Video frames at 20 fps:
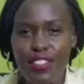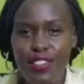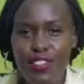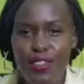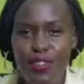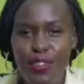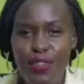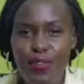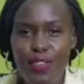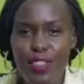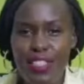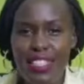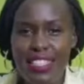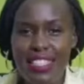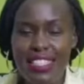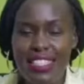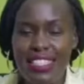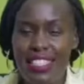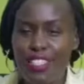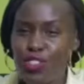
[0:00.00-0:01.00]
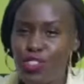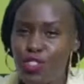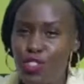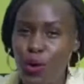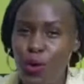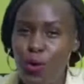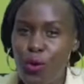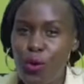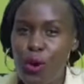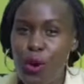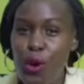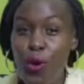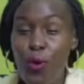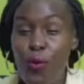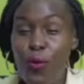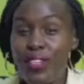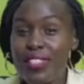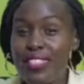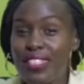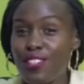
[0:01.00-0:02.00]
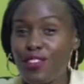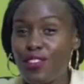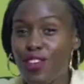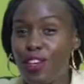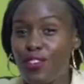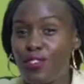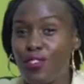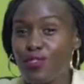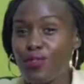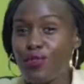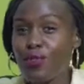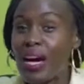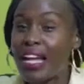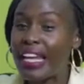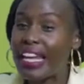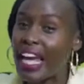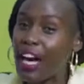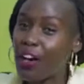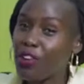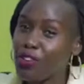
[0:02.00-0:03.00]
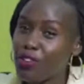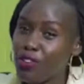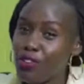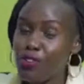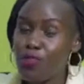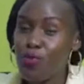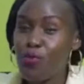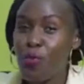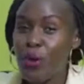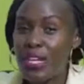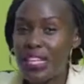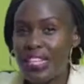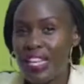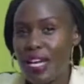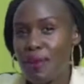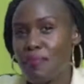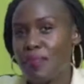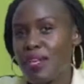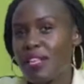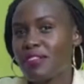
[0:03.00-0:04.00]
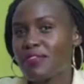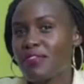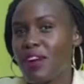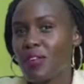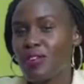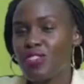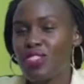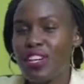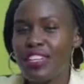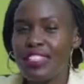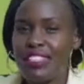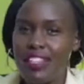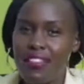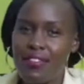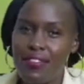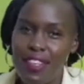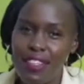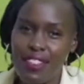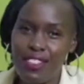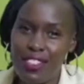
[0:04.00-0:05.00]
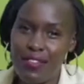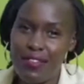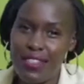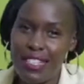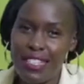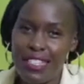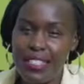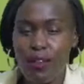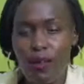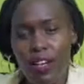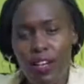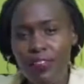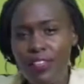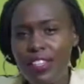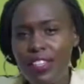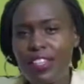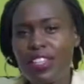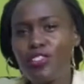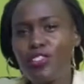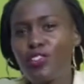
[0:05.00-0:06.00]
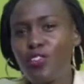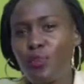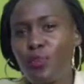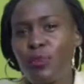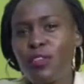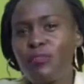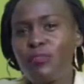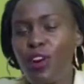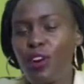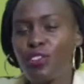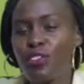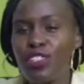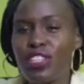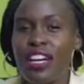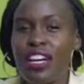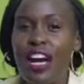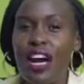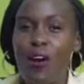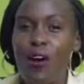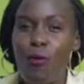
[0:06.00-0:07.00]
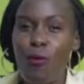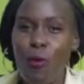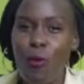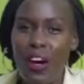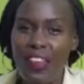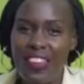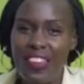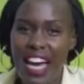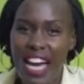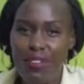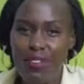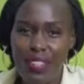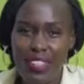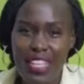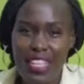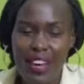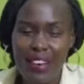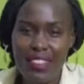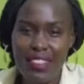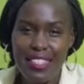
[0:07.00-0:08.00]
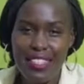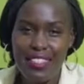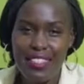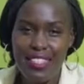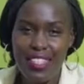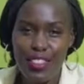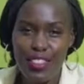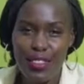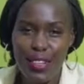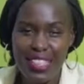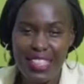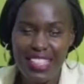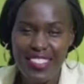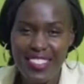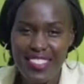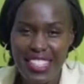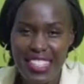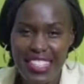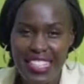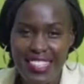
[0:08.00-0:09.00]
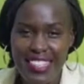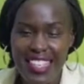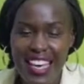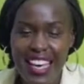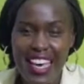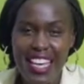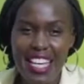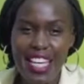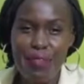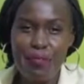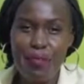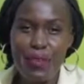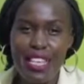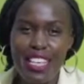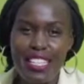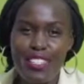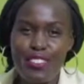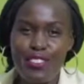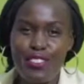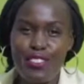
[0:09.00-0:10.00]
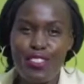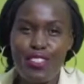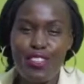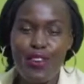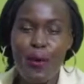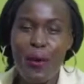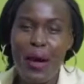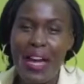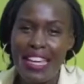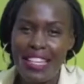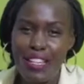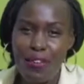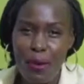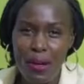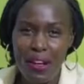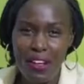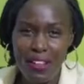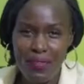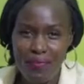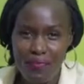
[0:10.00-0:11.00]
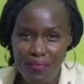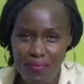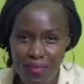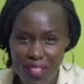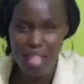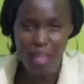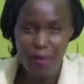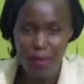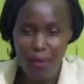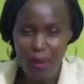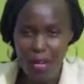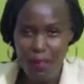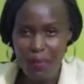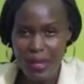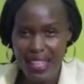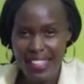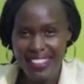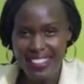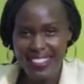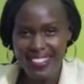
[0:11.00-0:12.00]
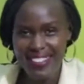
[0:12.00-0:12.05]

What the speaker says: end of this show, which is going to allow you to win a meal voucher at Cafe Java's, or even a shopping voucher worth 100,000 Ugandan shillings. Keep with us, do not go anywhere. I'll be right back.